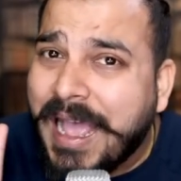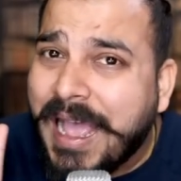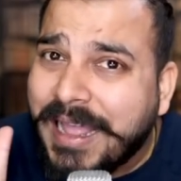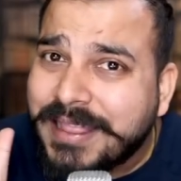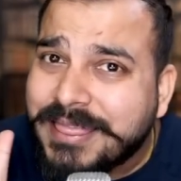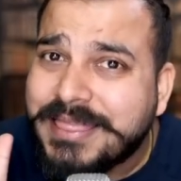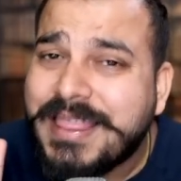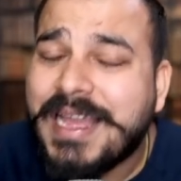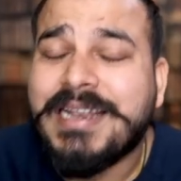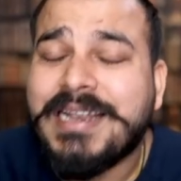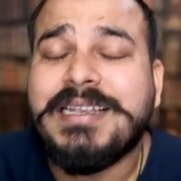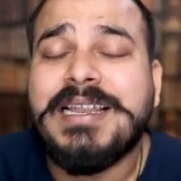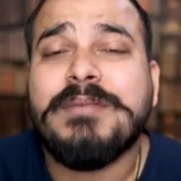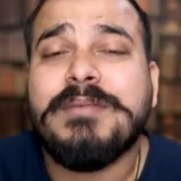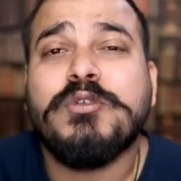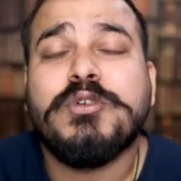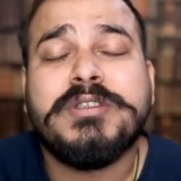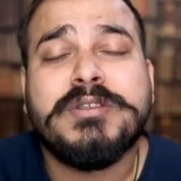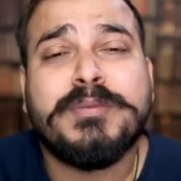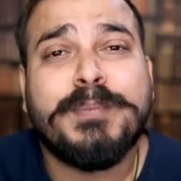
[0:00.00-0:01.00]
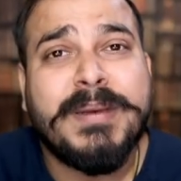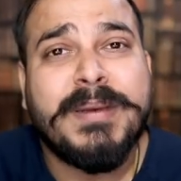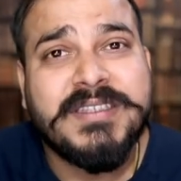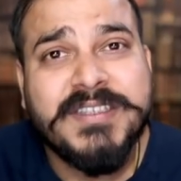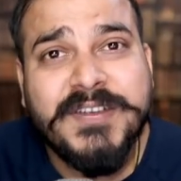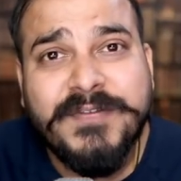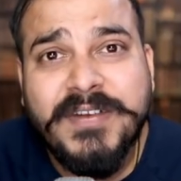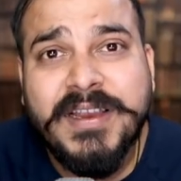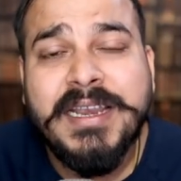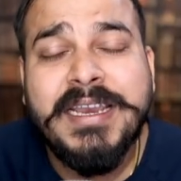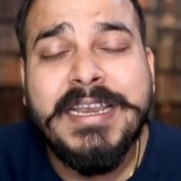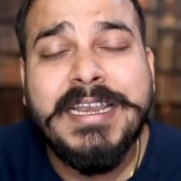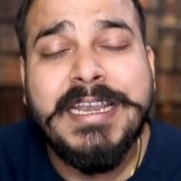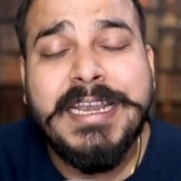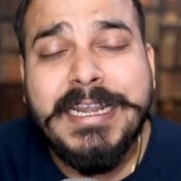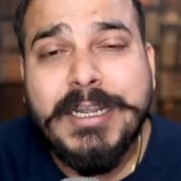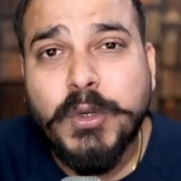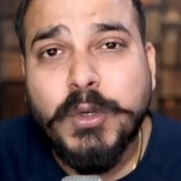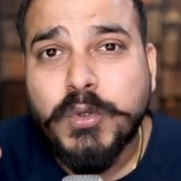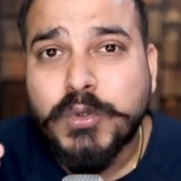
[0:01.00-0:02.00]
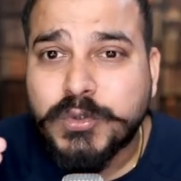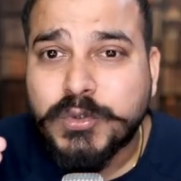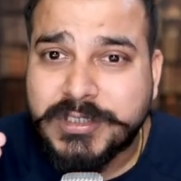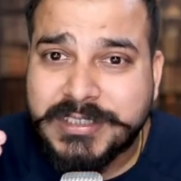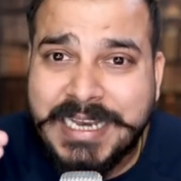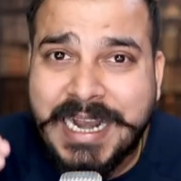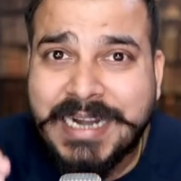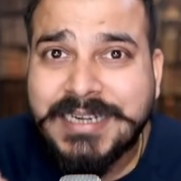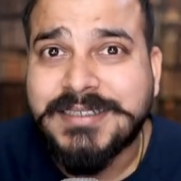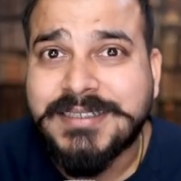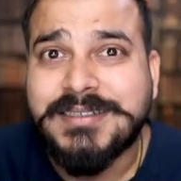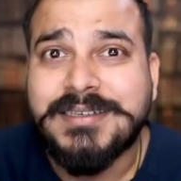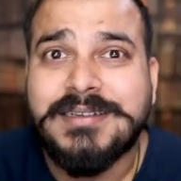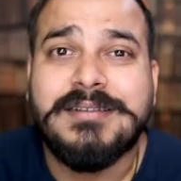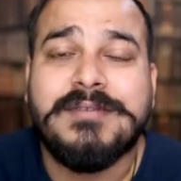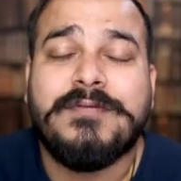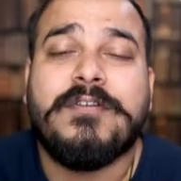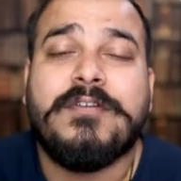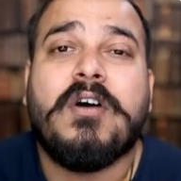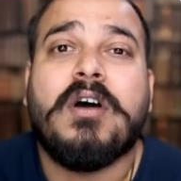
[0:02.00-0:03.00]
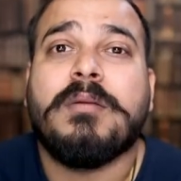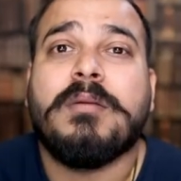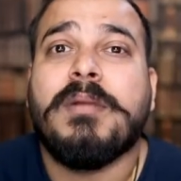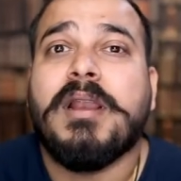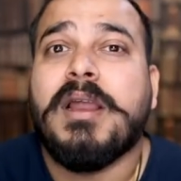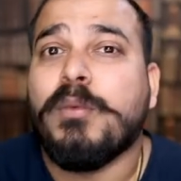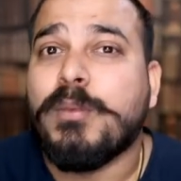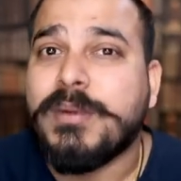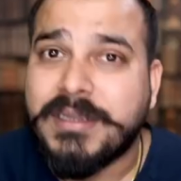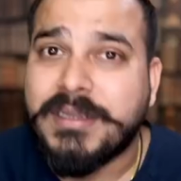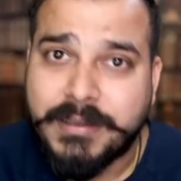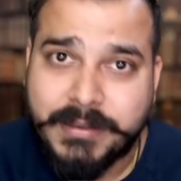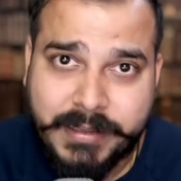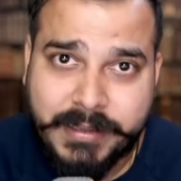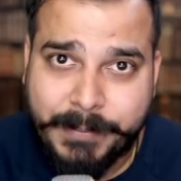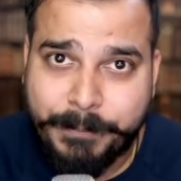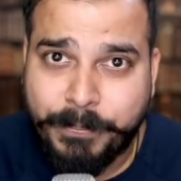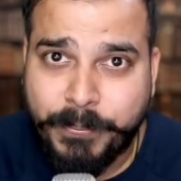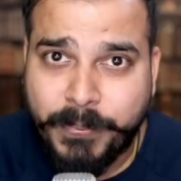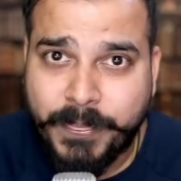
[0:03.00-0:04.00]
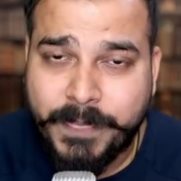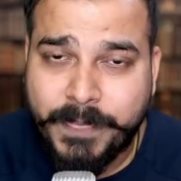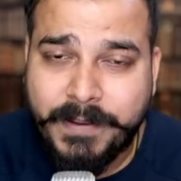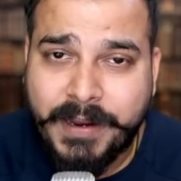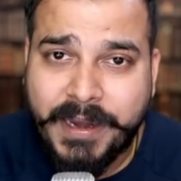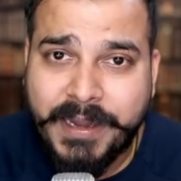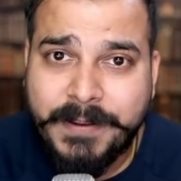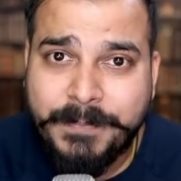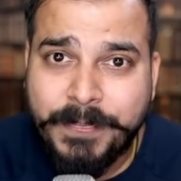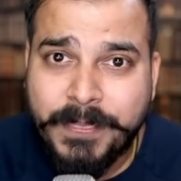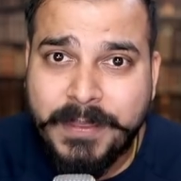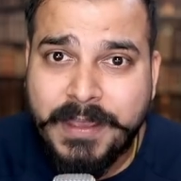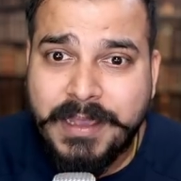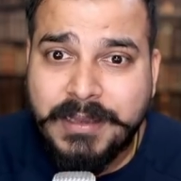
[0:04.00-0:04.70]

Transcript: At that time, you specifically need to use statistical formula within them, right?